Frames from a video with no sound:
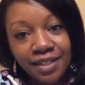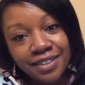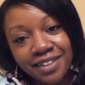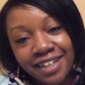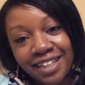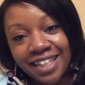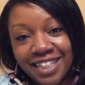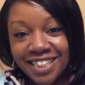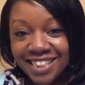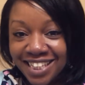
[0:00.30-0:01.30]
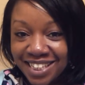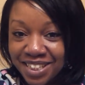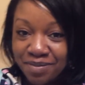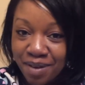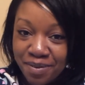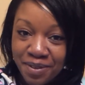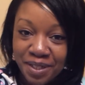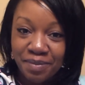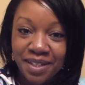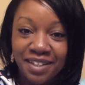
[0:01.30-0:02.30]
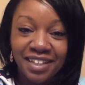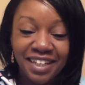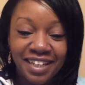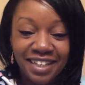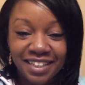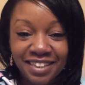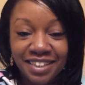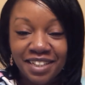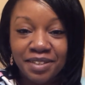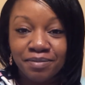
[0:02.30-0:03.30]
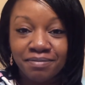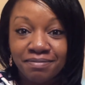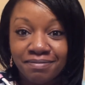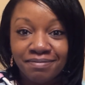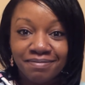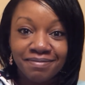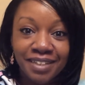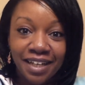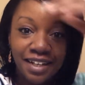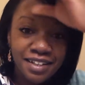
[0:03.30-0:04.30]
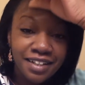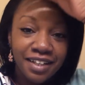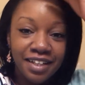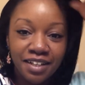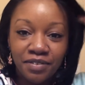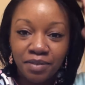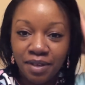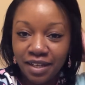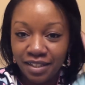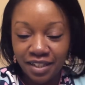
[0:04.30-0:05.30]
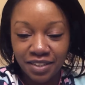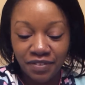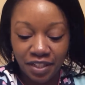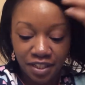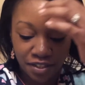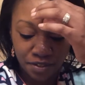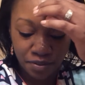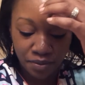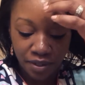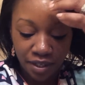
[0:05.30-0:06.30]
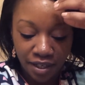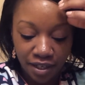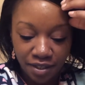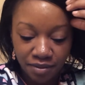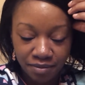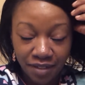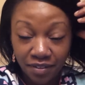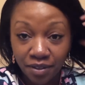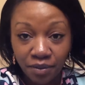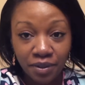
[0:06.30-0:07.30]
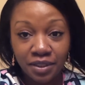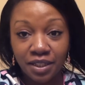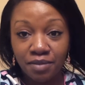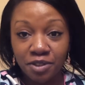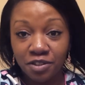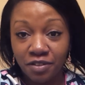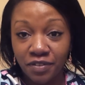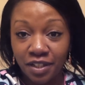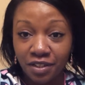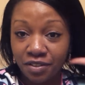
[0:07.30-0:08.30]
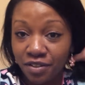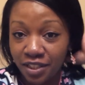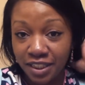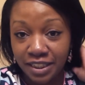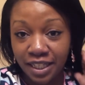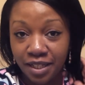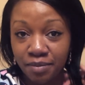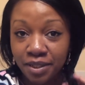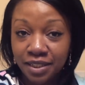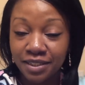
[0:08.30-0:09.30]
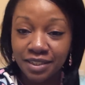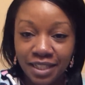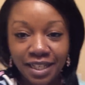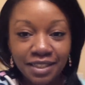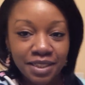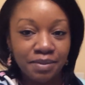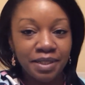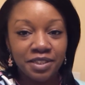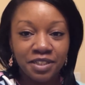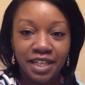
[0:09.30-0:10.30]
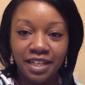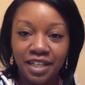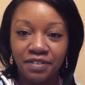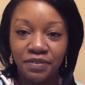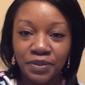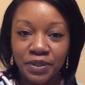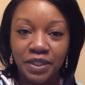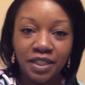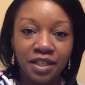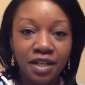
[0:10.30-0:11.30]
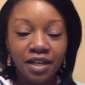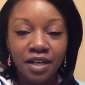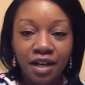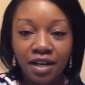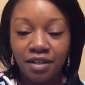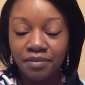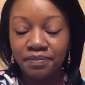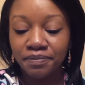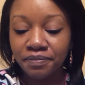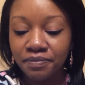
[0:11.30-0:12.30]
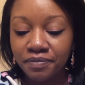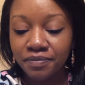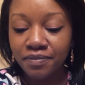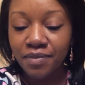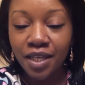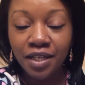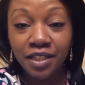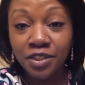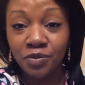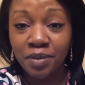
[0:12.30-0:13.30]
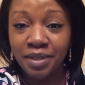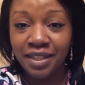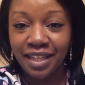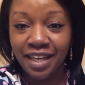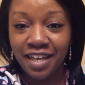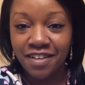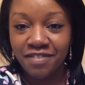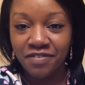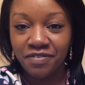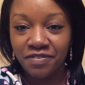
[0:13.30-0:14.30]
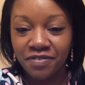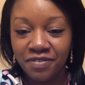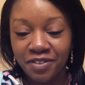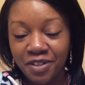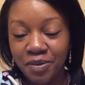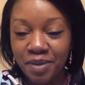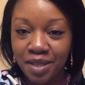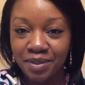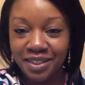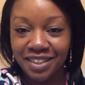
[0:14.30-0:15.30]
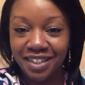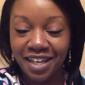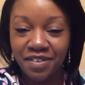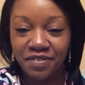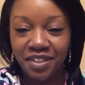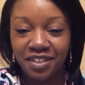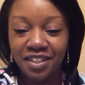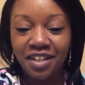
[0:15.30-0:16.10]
So hey ladies, it is Mommy Wannabe, and yeah, here with my next video. Definitely wanted to come and shoot a video on this day because today is a special day for us women that have, you know, babies in heaven.